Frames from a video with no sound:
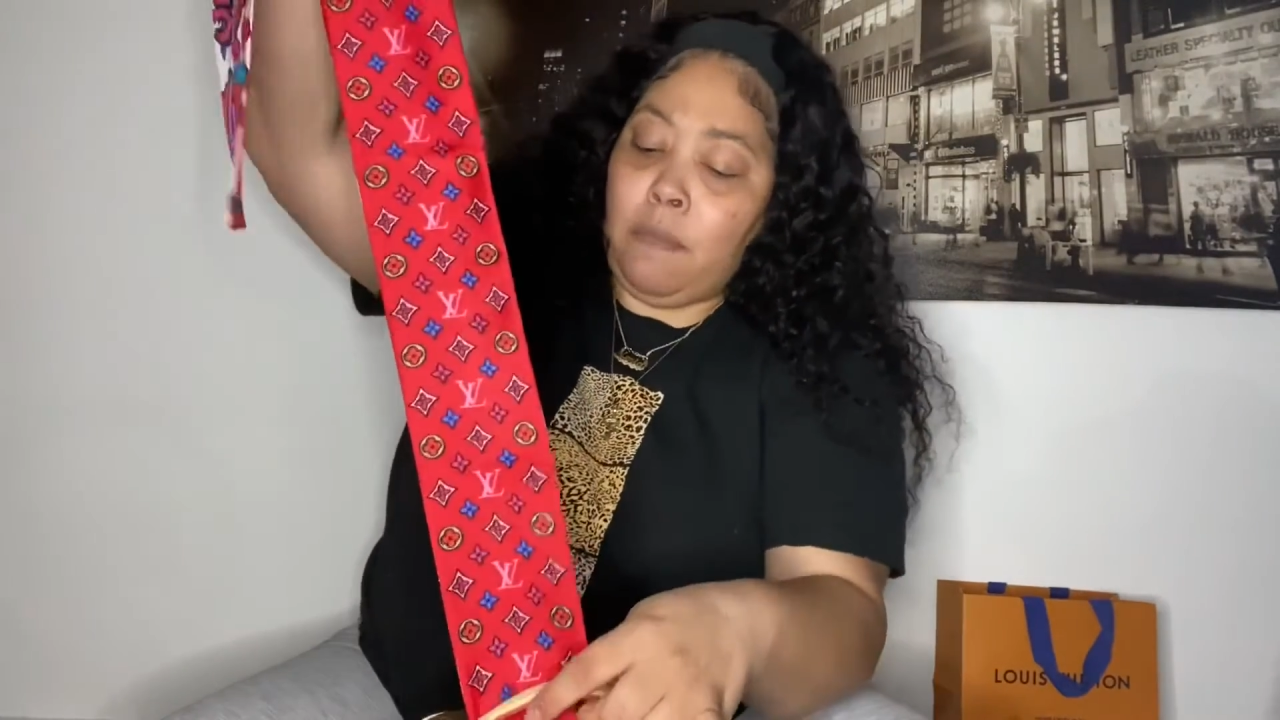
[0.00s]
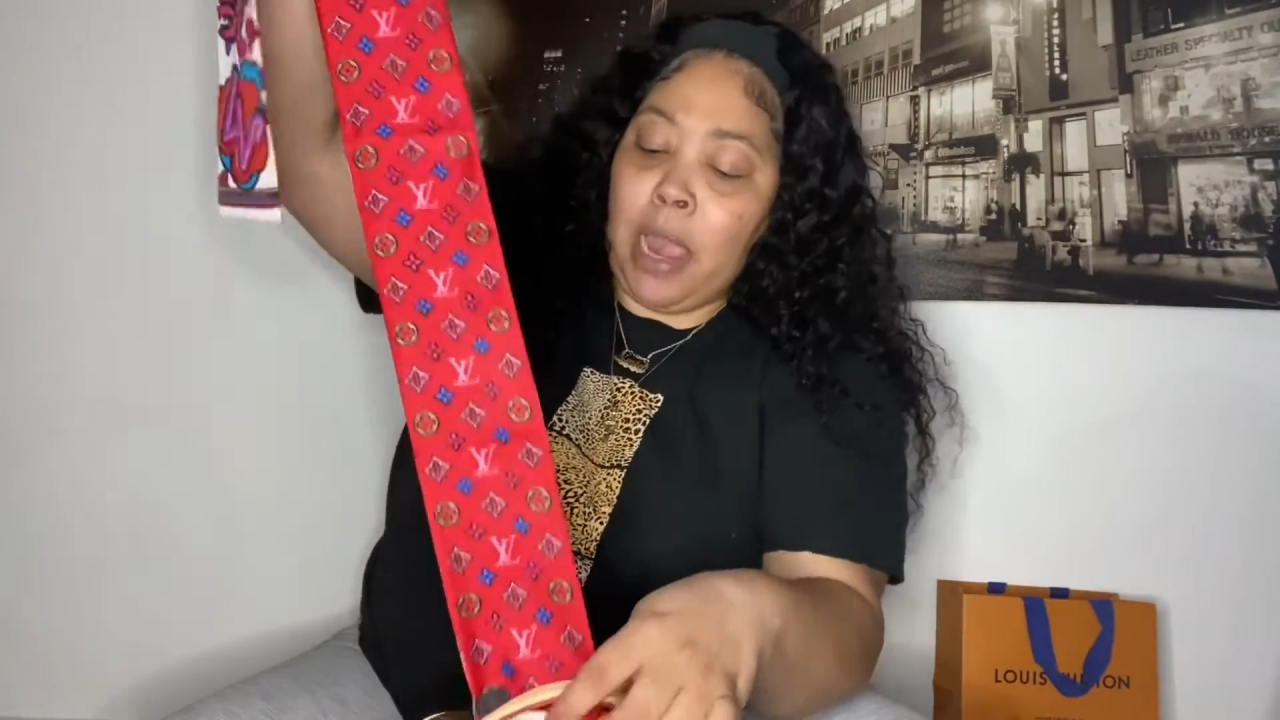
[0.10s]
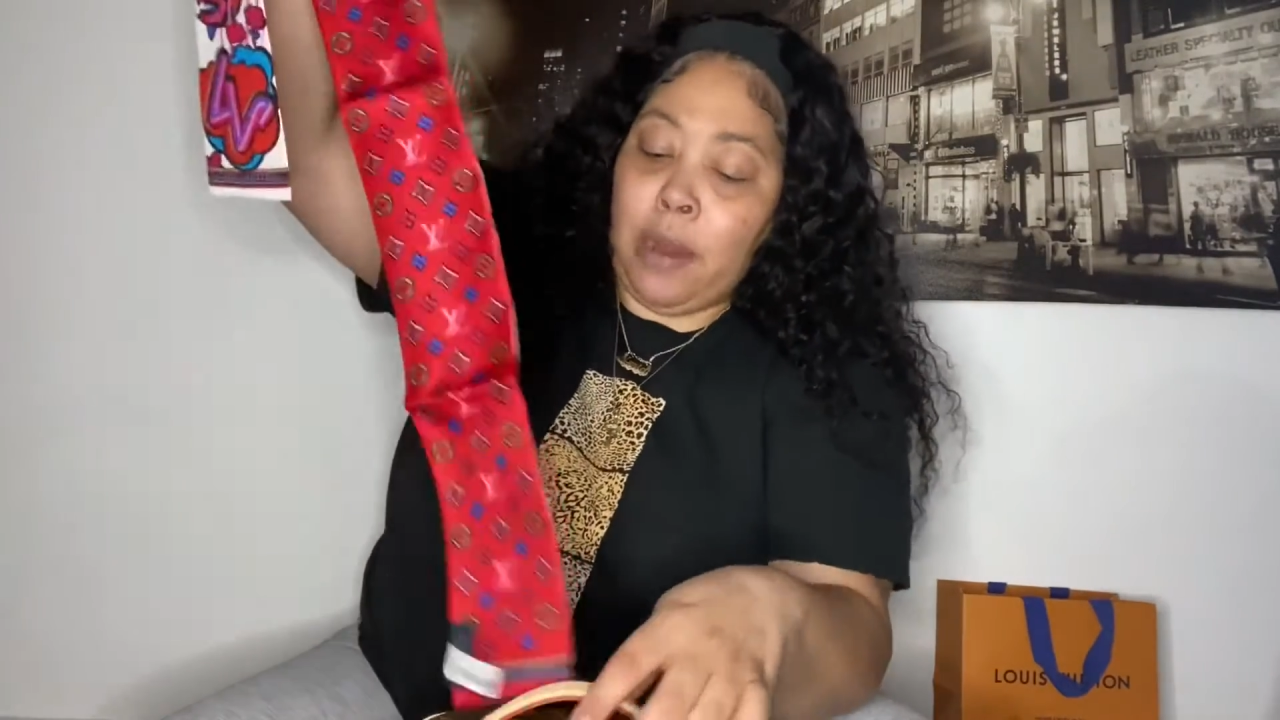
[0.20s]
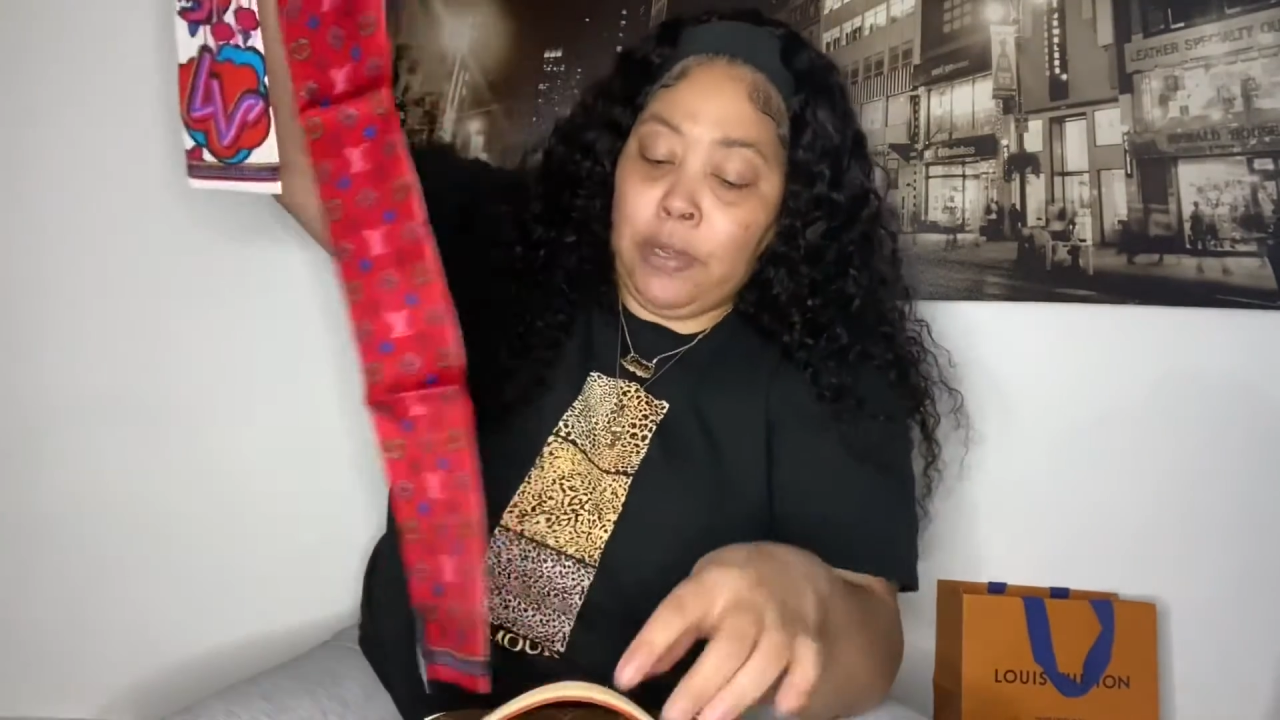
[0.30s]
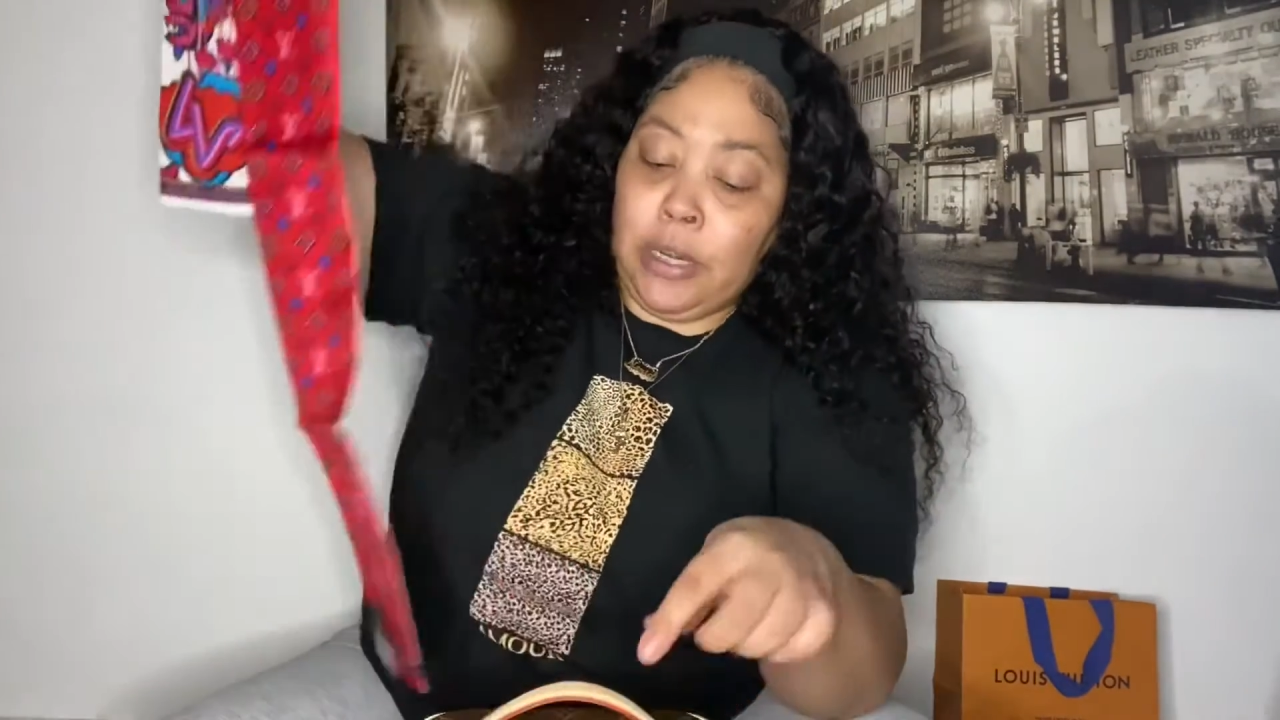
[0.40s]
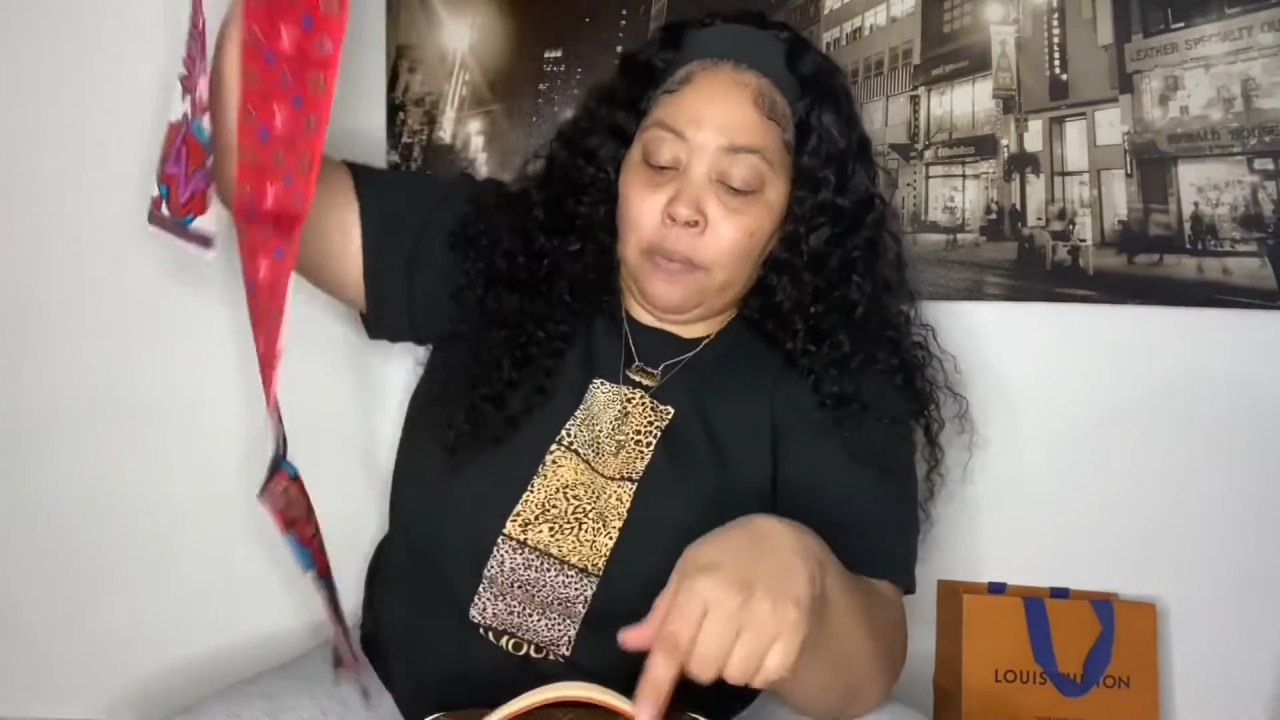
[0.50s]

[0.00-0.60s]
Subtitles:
I did